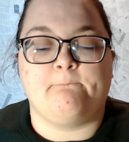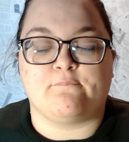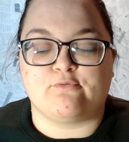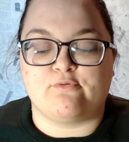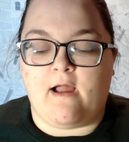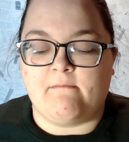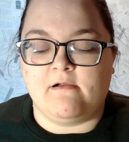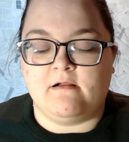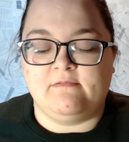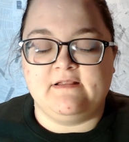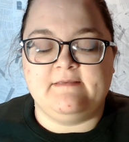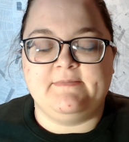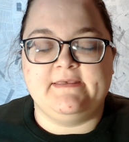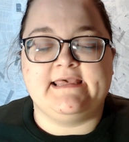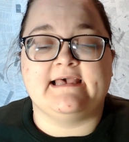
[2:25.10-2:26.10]

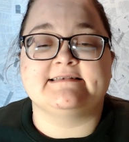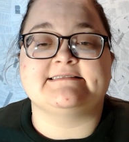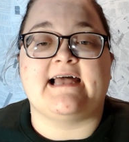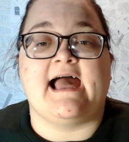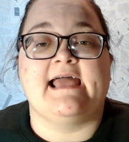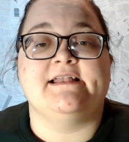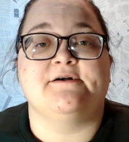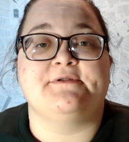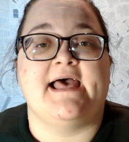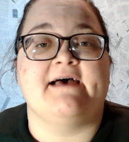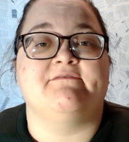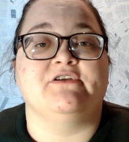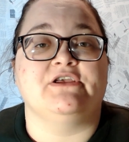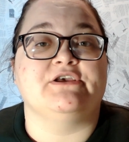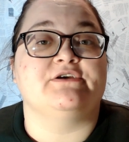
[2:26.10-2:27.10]
Probably because I don't
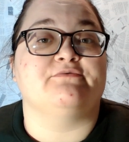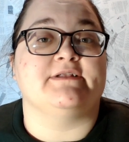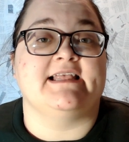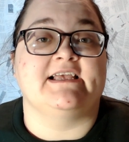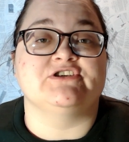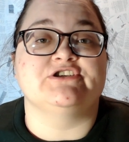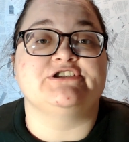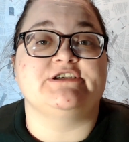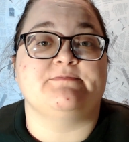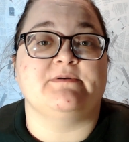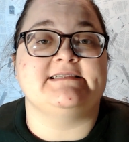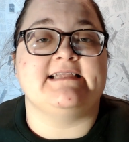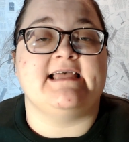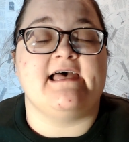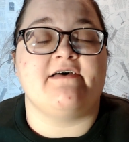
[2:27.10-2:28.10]
have a good relationship
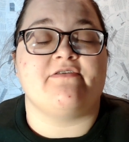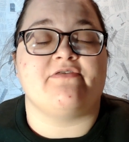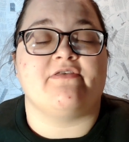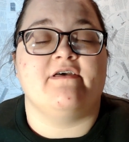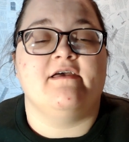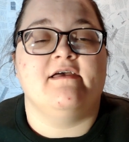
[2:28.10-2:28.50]
with death.